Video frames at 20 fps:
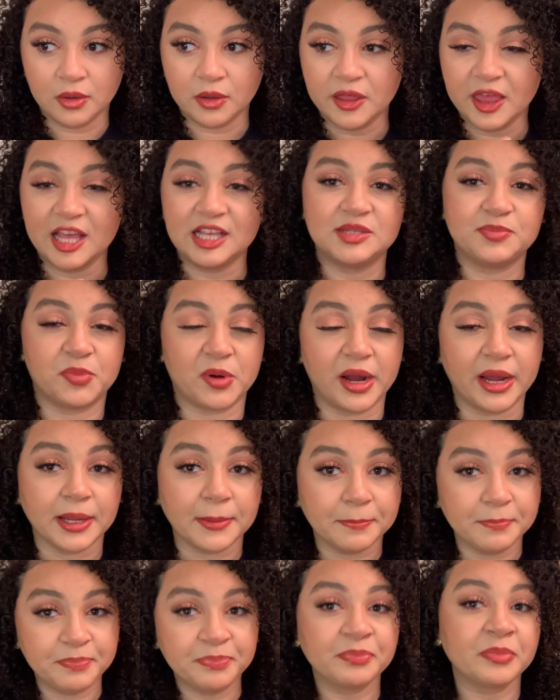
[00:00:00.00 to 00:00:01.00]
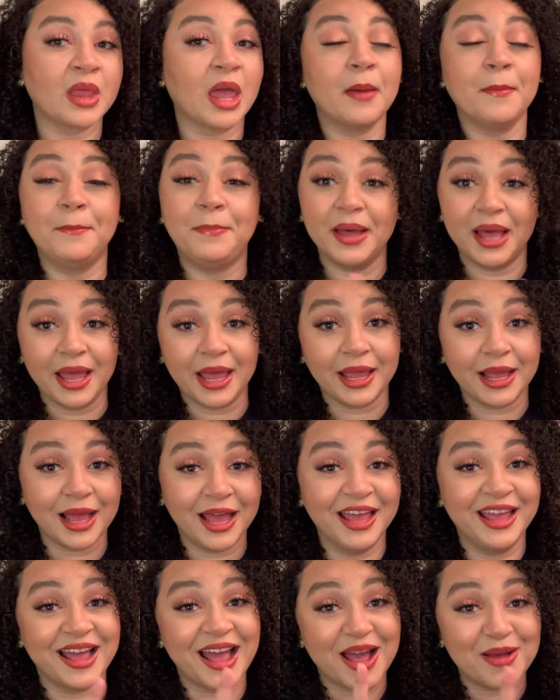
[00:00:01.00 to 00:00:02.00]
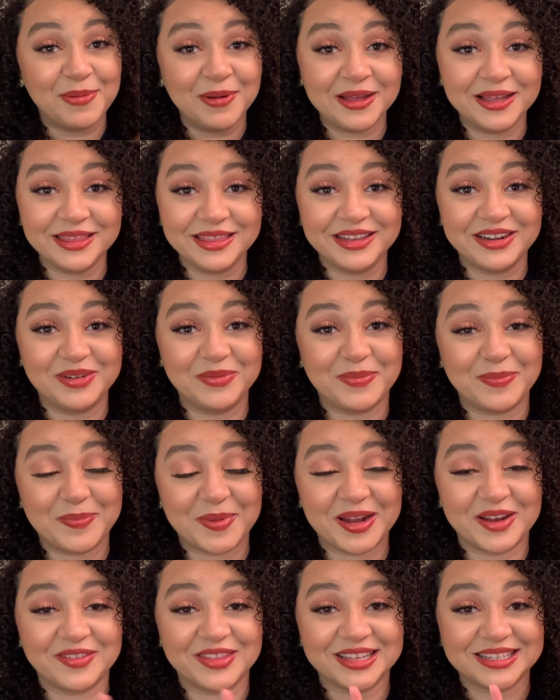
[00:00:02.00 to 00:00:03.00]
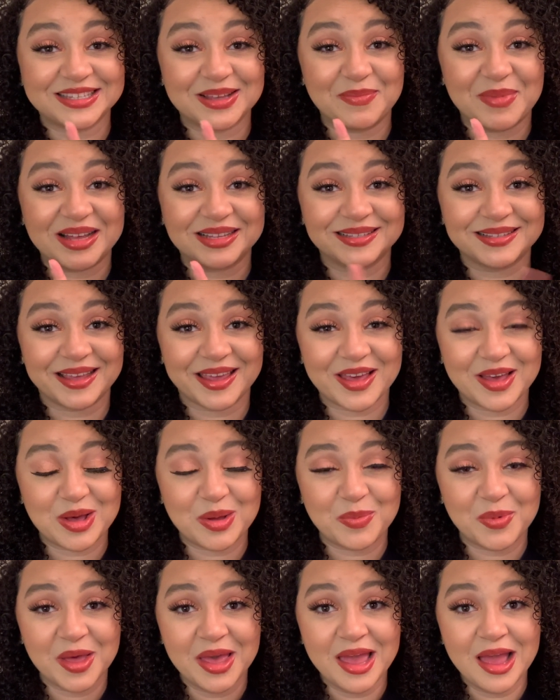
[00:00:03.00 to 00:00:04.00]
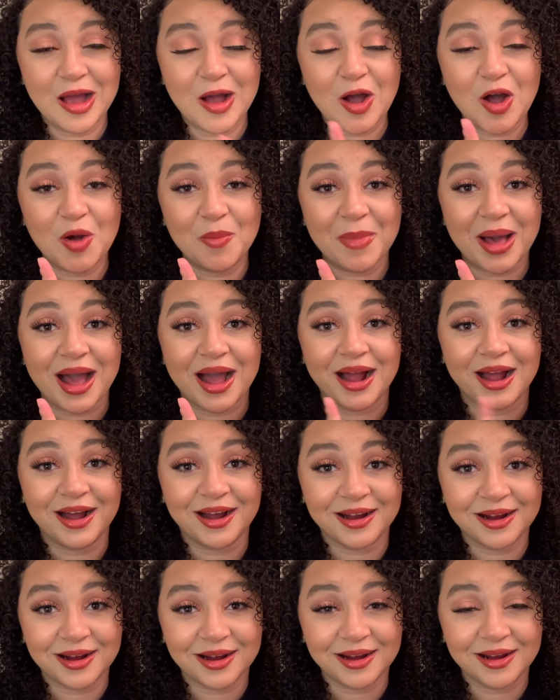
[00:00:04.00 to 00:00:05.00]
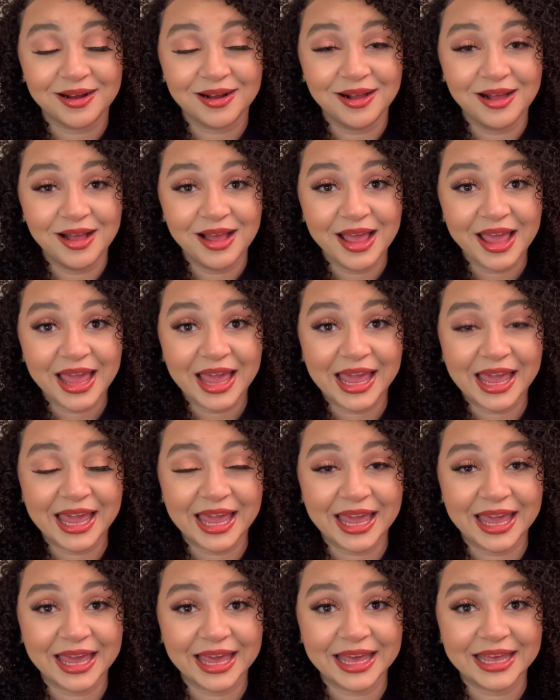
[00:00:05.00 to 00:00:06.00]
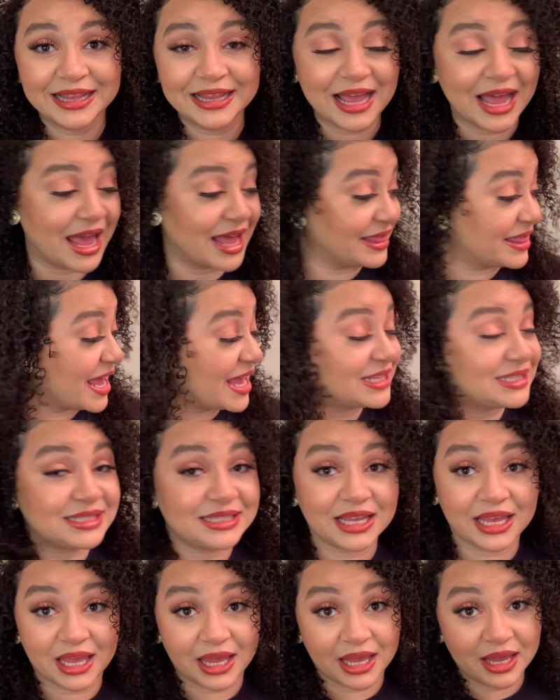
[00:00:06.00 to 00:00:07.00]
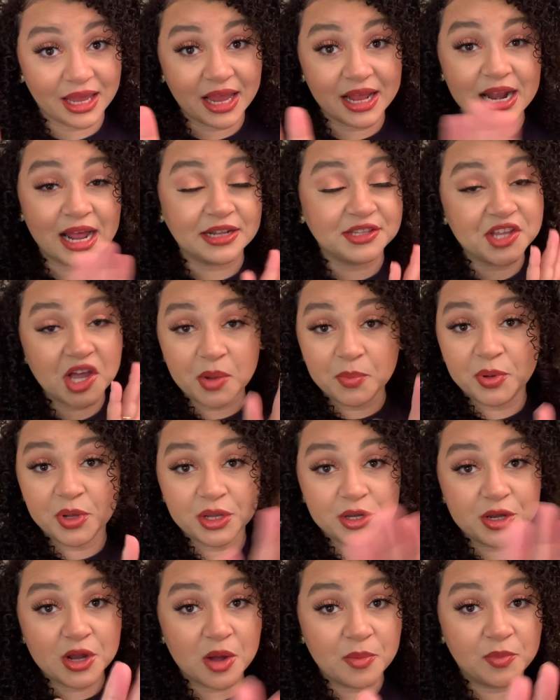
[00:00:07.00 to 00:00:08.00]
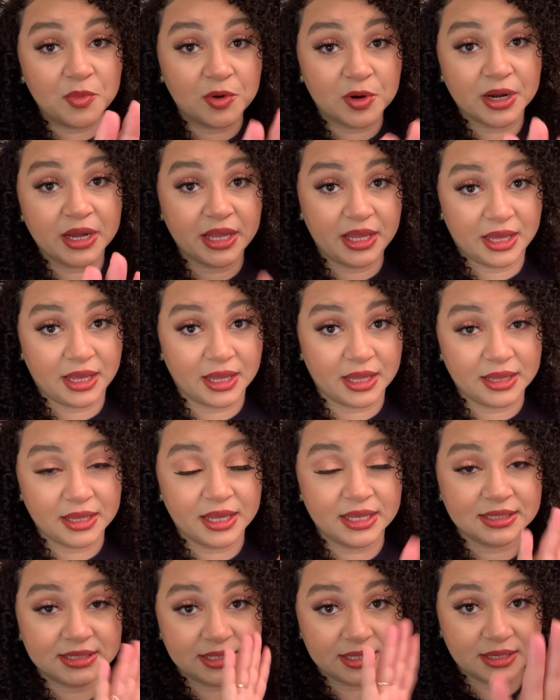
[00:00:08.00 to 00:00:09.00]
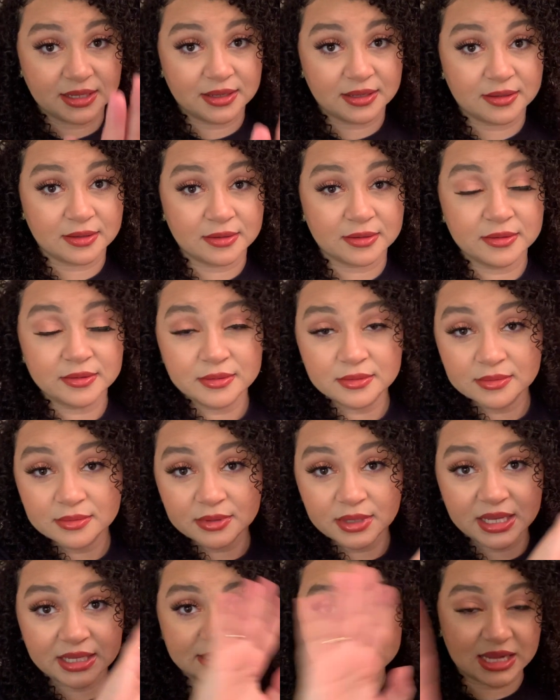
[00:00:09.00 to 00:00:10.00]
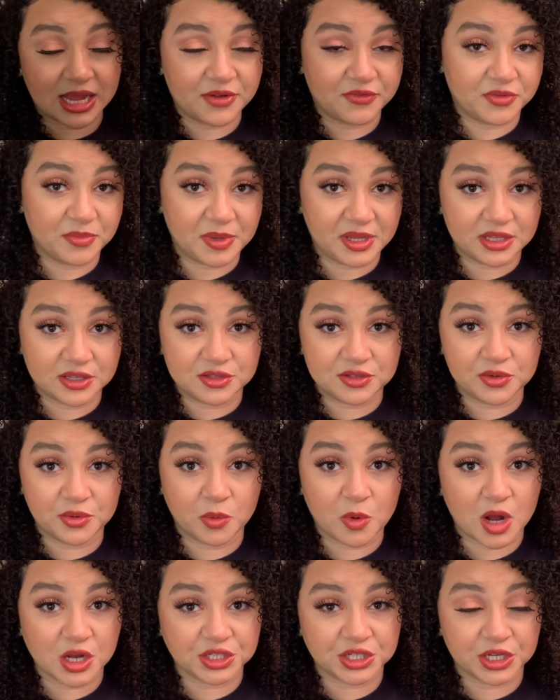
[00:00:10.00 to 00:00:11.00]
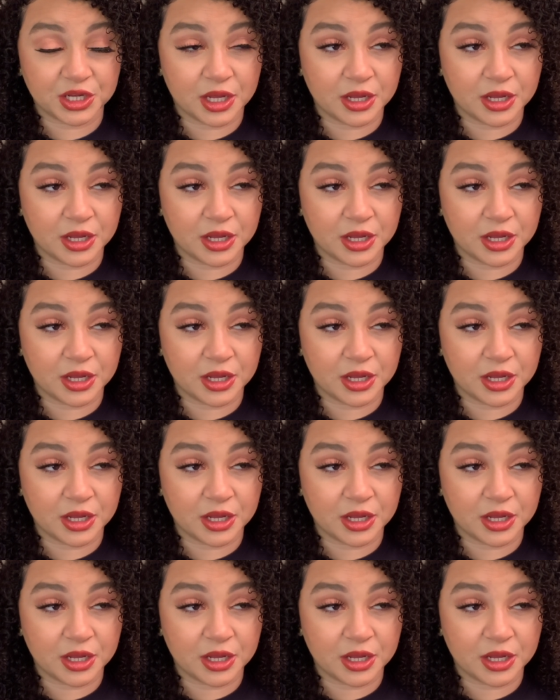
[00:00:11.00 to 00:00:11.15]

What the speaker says: that's bright. But I put a little bit of this on my scalp, on my hair, and that's it. And I don't put no more in until it's time for me to do wash